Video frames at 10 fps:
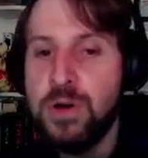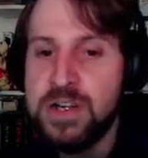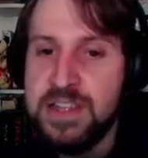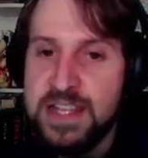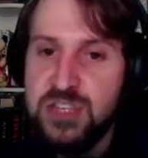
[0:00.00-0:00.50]

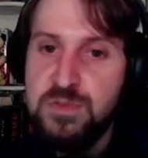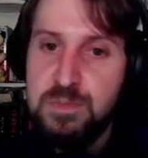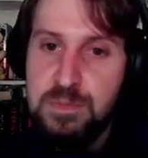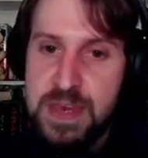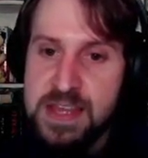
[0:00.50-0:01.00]
lets you
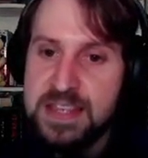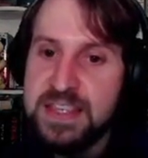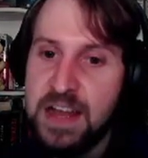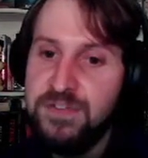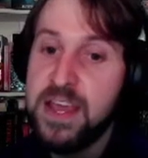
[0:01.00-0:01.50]
beat
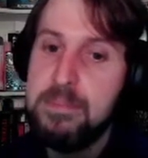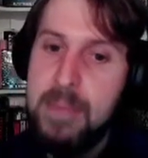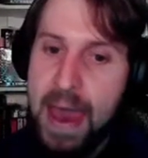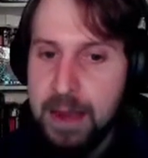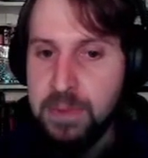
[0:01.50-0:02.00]
stuff like
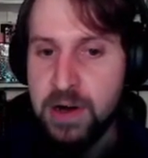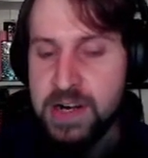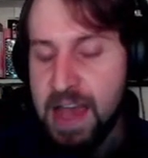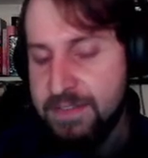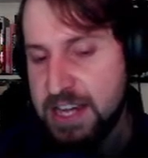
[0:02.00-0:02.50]
Mad
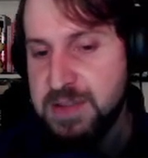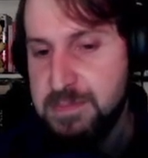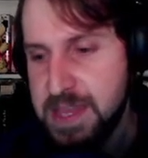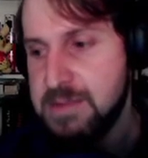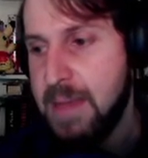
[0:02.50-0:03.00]
Party. I've actually
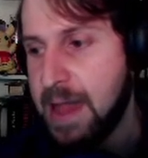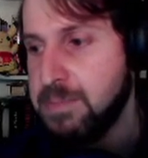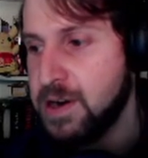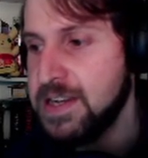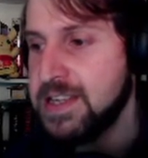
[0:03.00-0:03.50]
beaten Mad
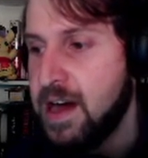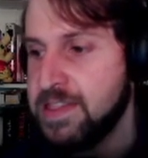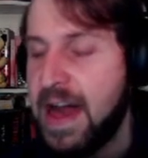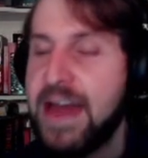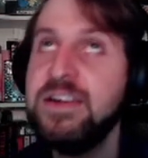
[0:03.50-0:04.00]
Parties on
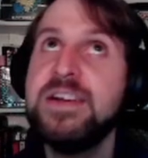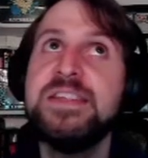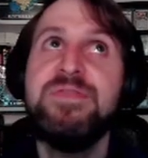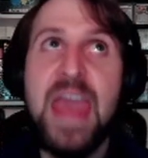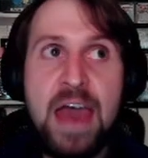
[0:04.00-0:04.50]
ladder because
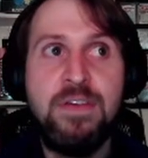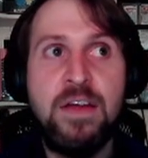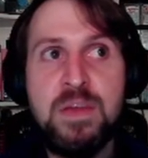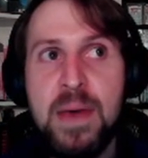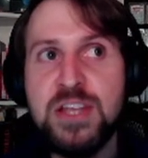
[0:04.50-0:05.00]
if they ever have
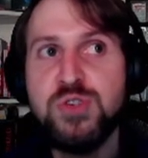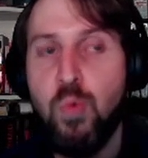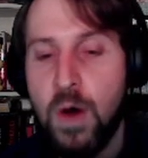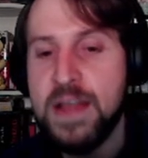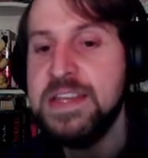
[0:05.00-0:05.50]
to bench
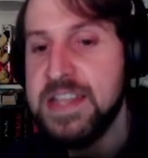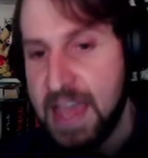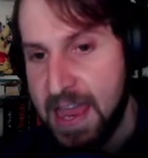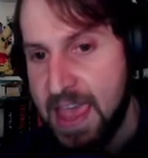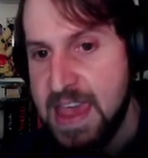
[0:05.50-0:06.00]
1
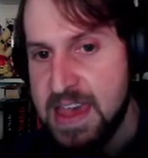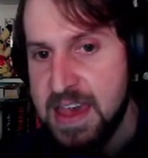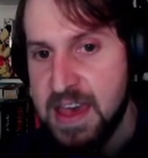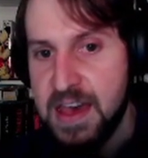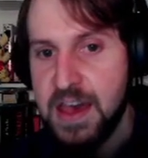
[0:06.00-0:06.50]
Dedenne,
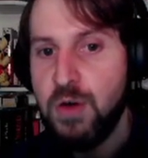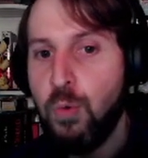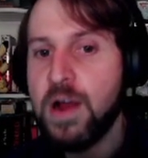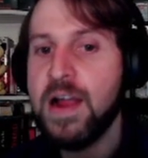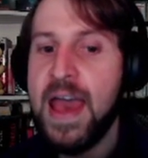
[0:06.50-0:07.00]

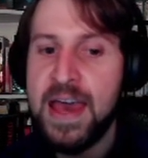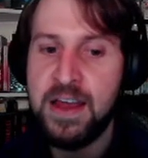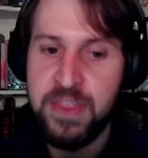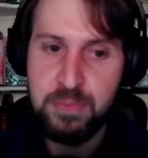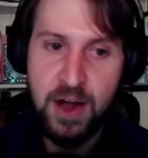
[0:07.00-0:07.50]
we're ahead
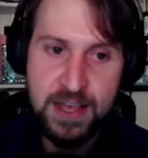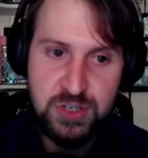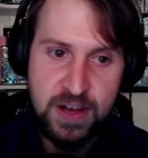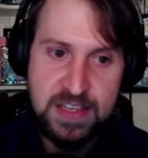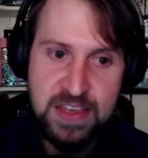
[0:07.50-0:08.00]
on the prize
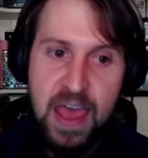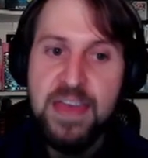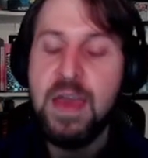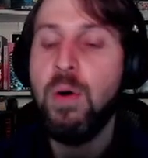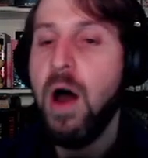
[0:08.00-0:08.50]
race.
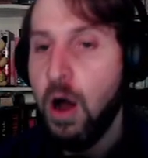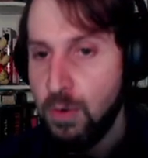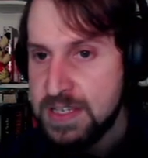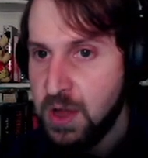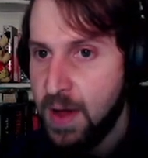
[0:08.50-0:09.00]
They will
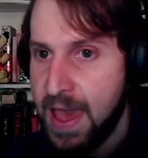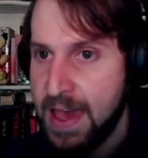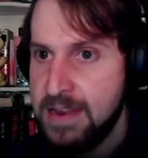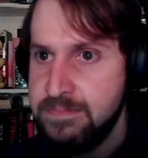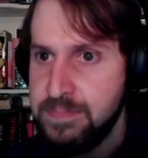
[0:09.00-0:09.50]
always go ahead,